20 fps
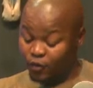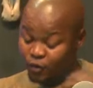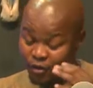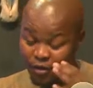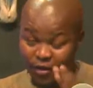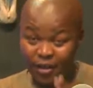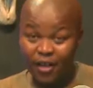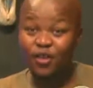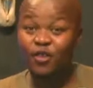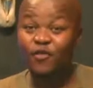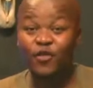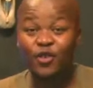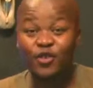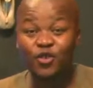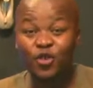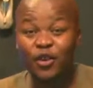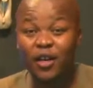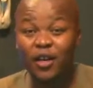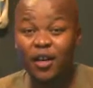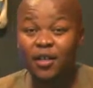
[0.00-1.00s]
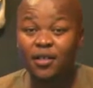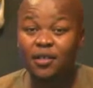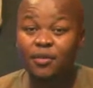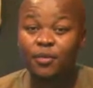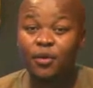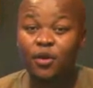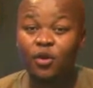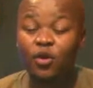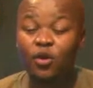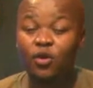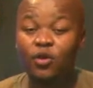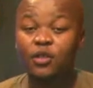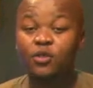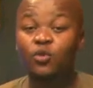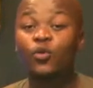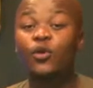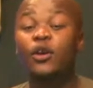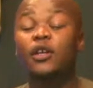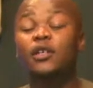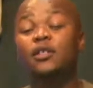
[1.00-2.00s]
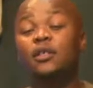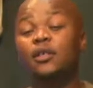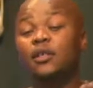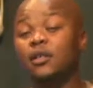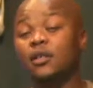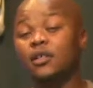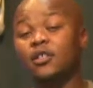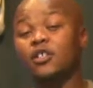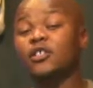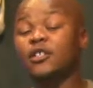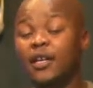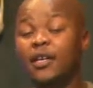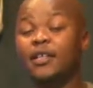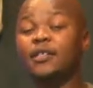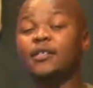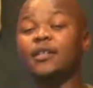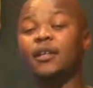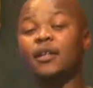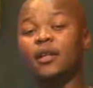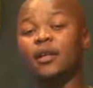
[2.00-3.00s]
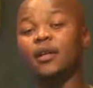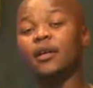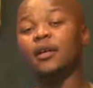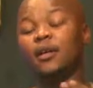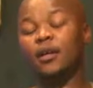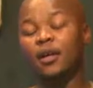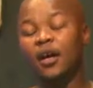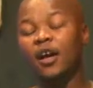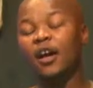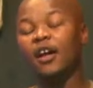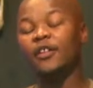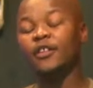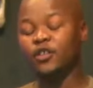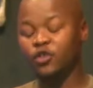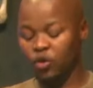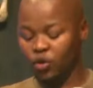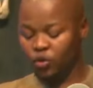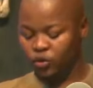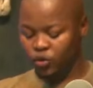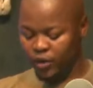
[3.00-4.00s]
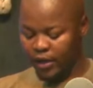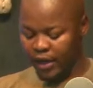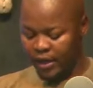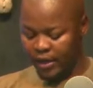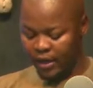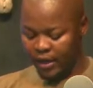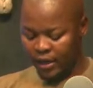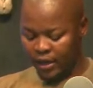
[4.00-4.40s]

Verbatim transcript: thank you for joining us because we're just testing the the show today.